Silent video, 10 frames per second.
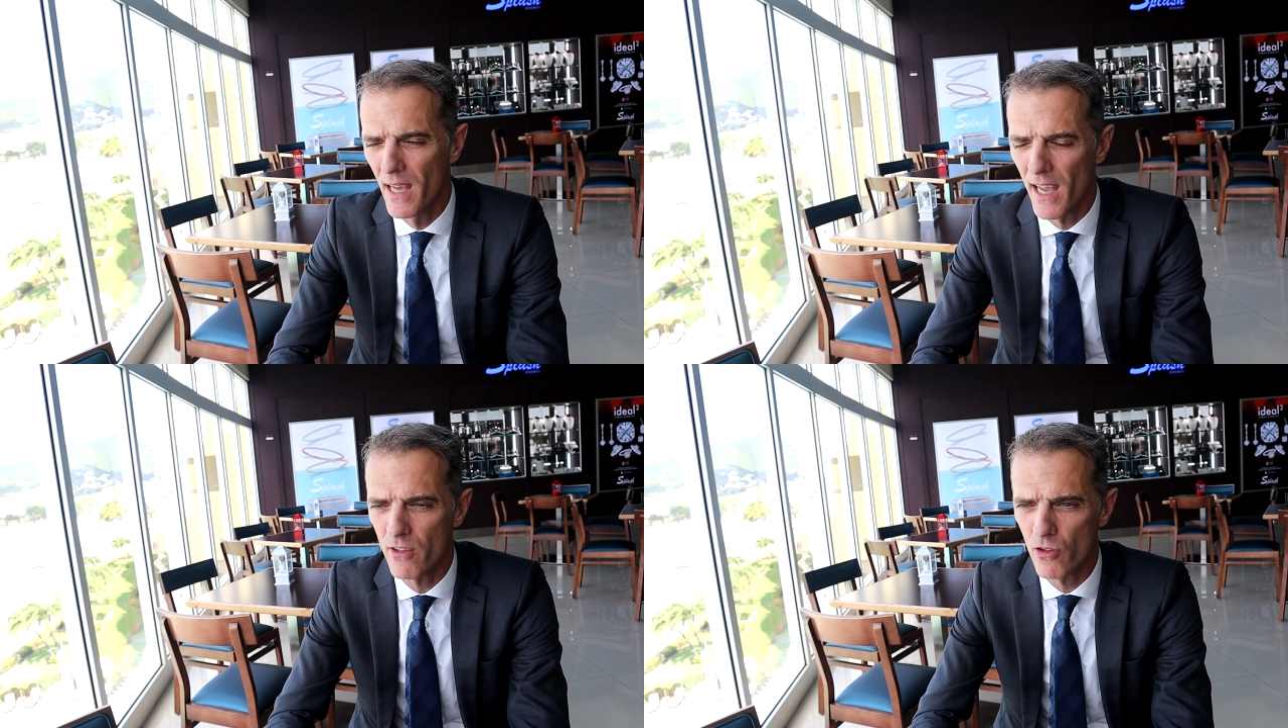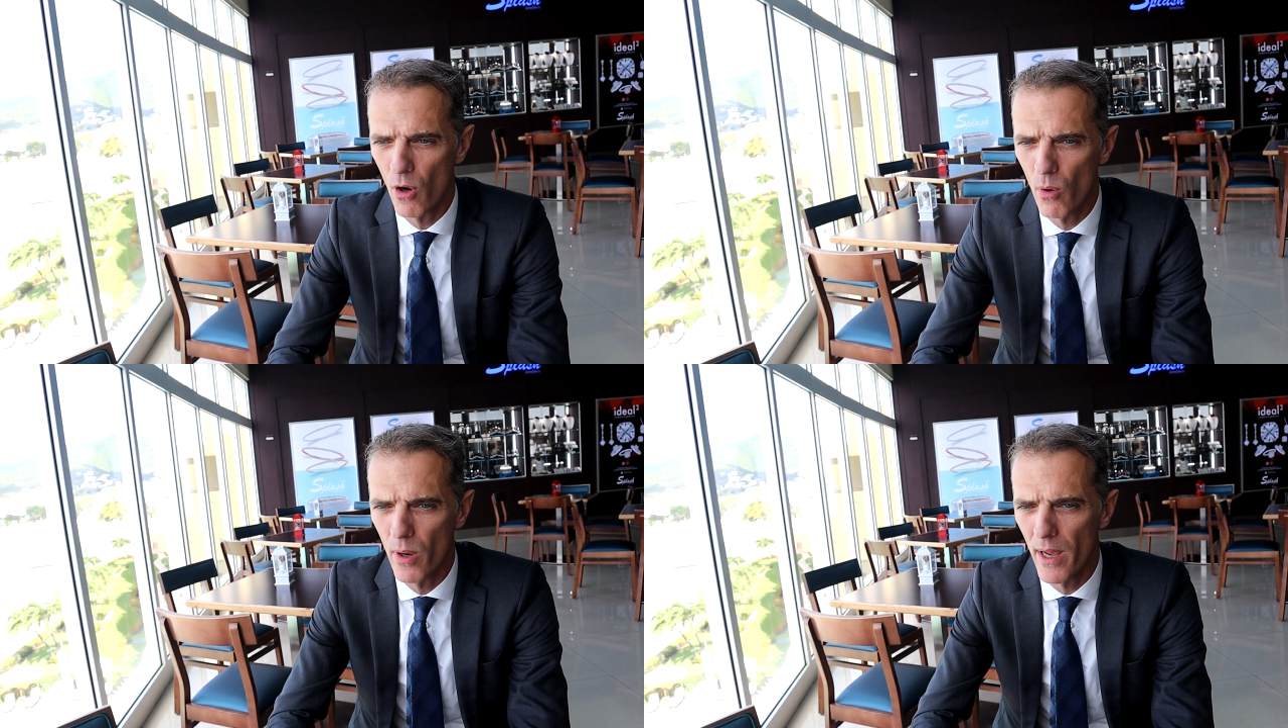And
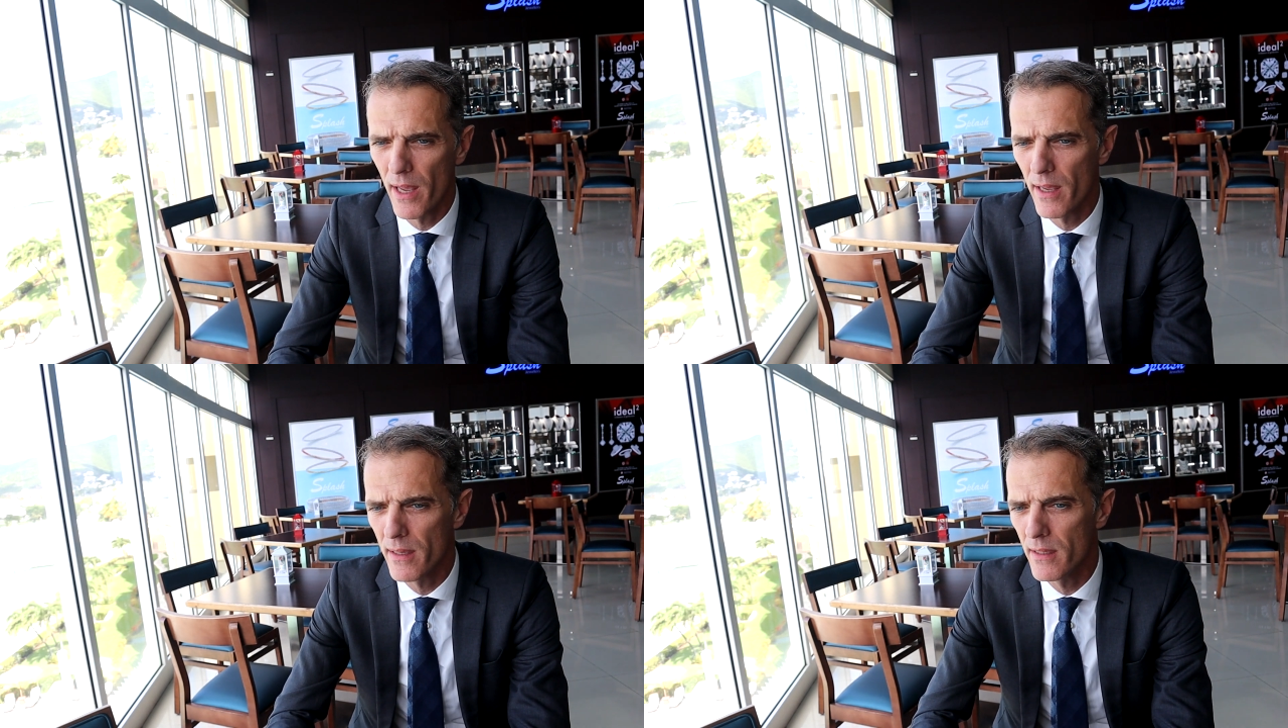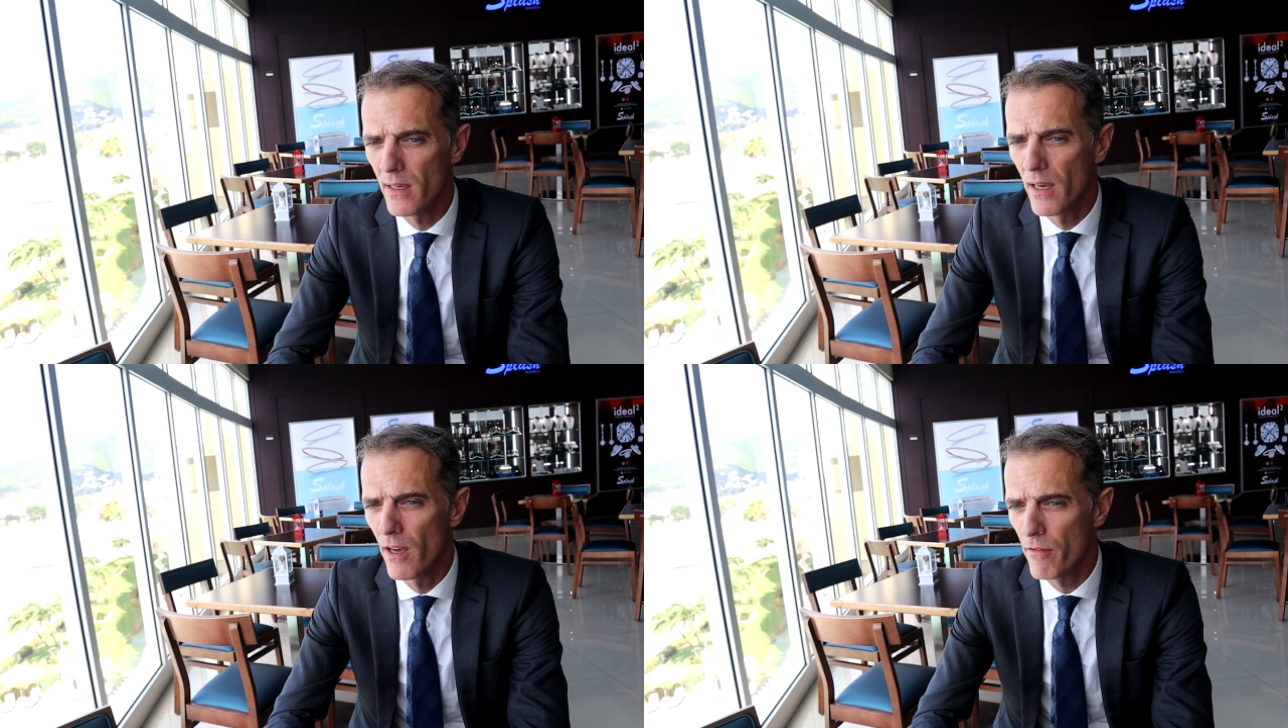so a
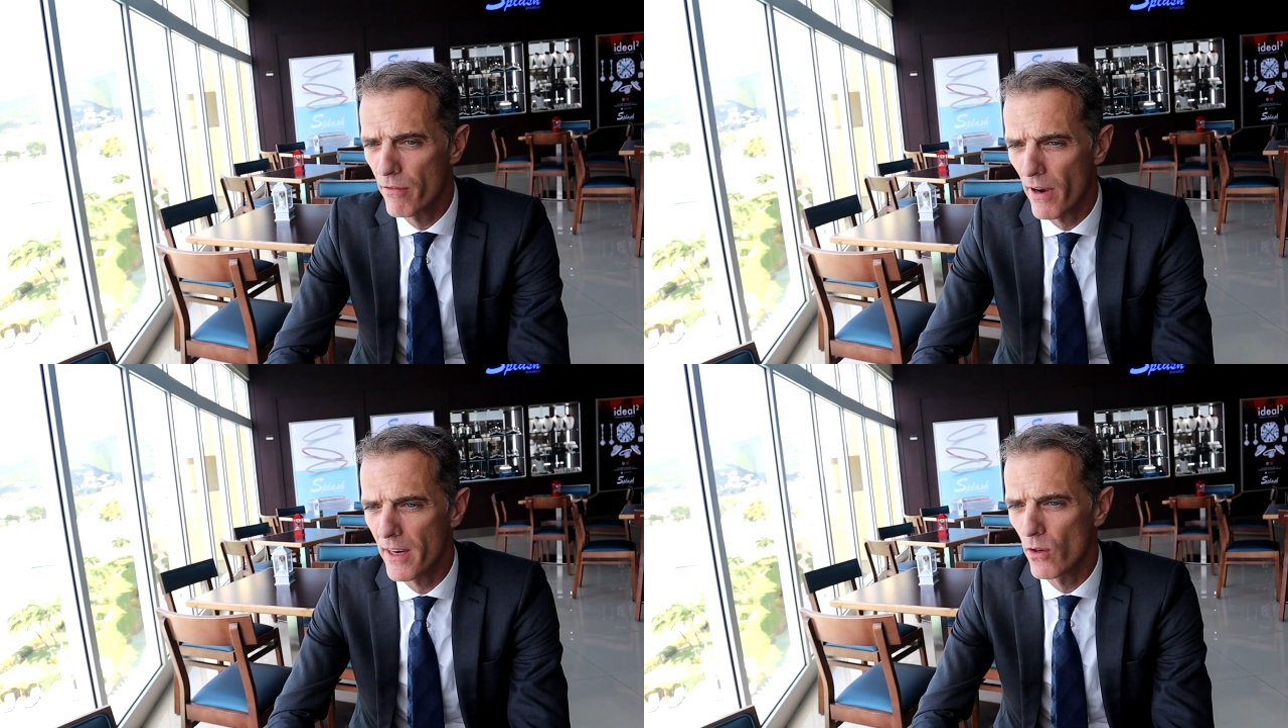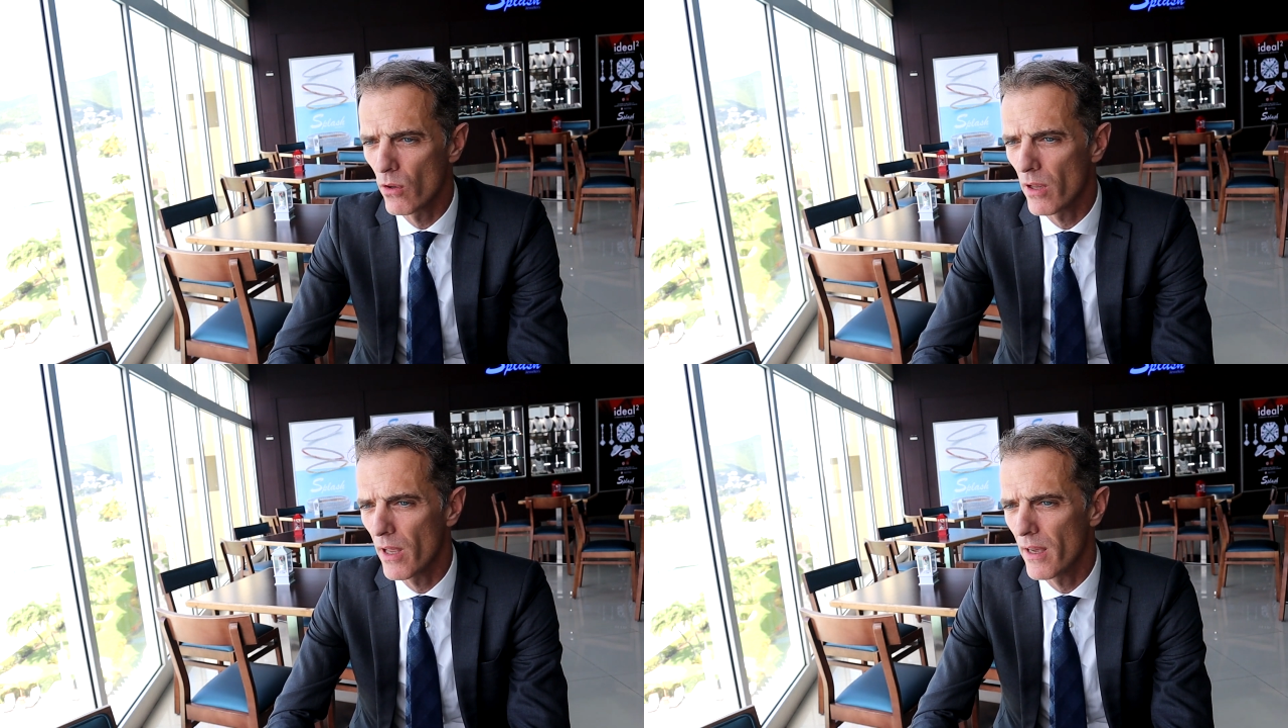
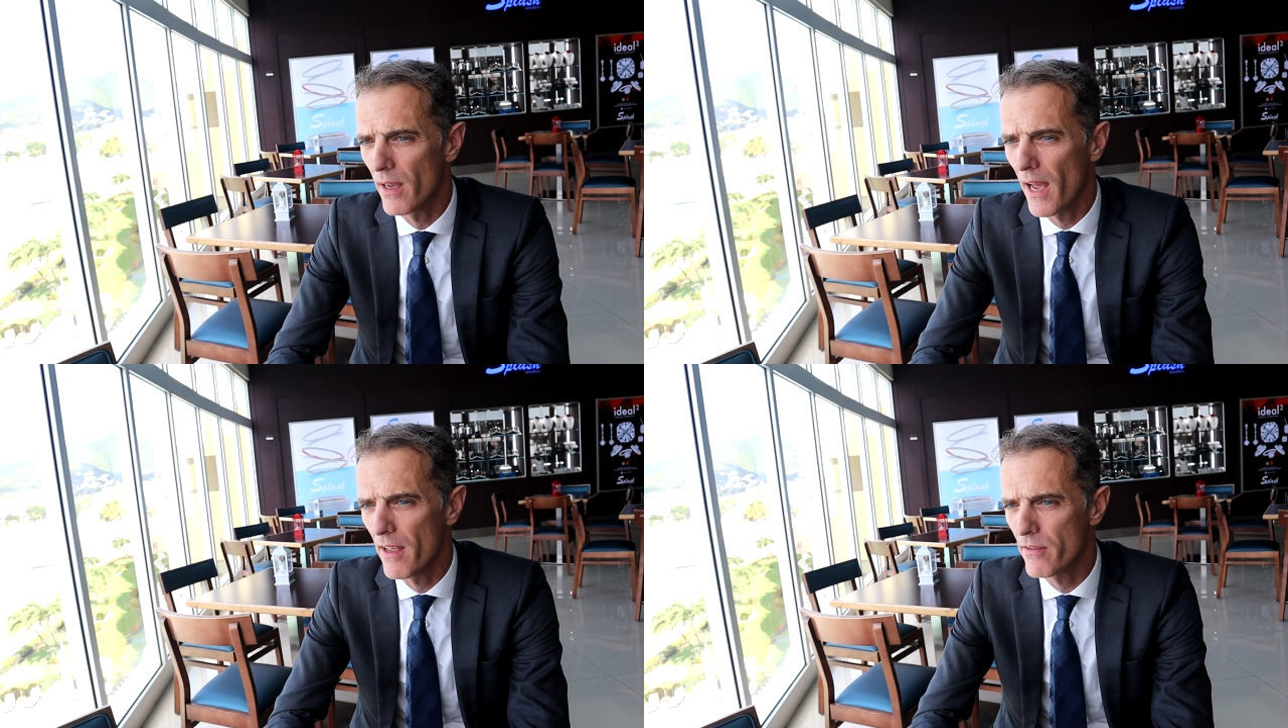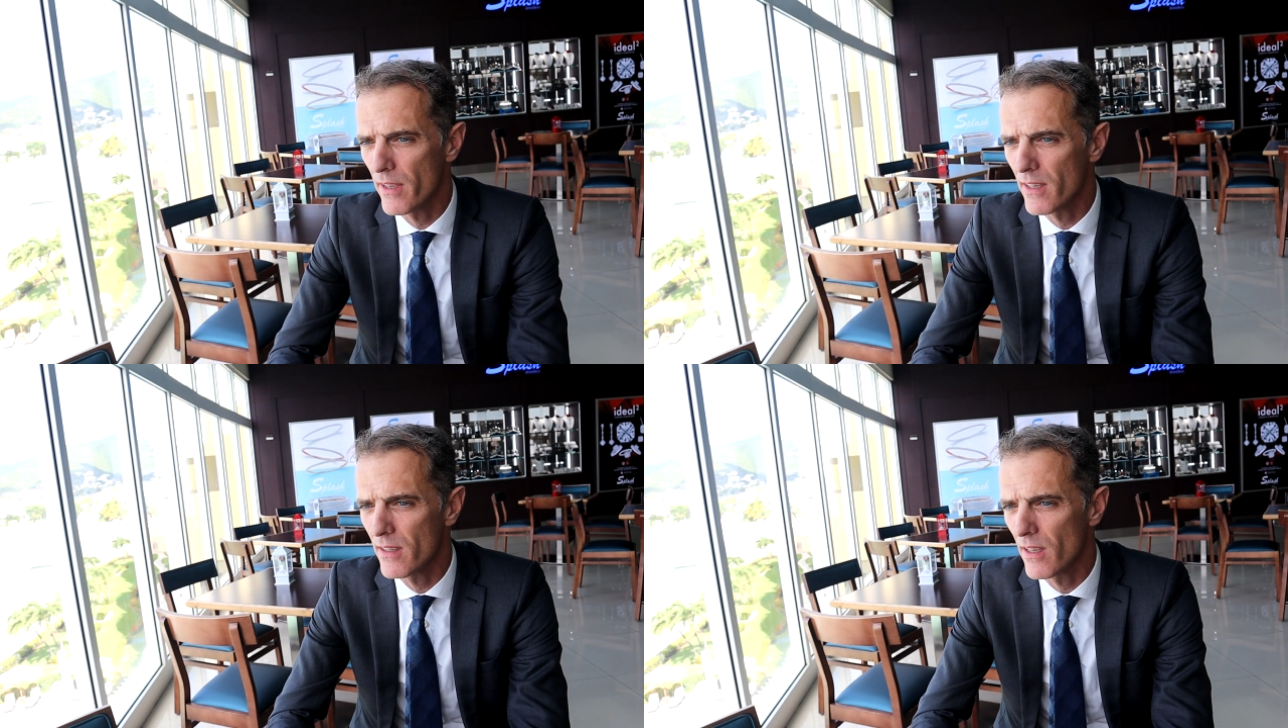final, I
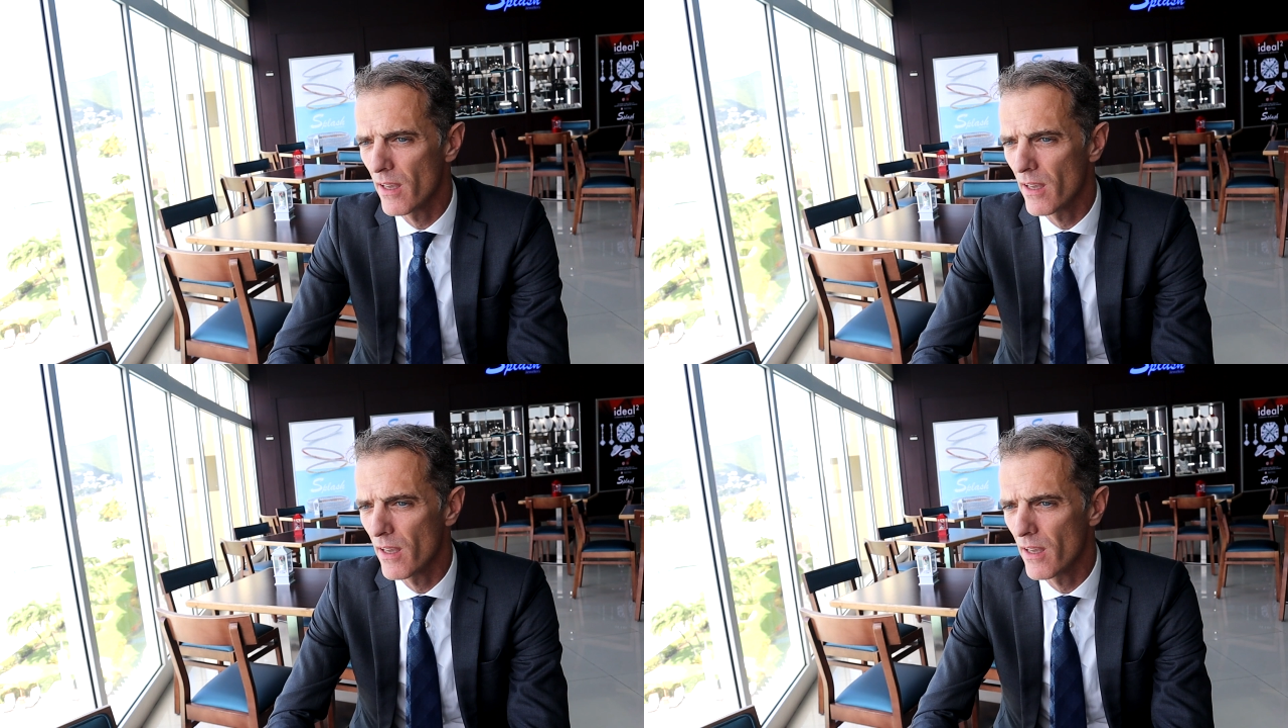think,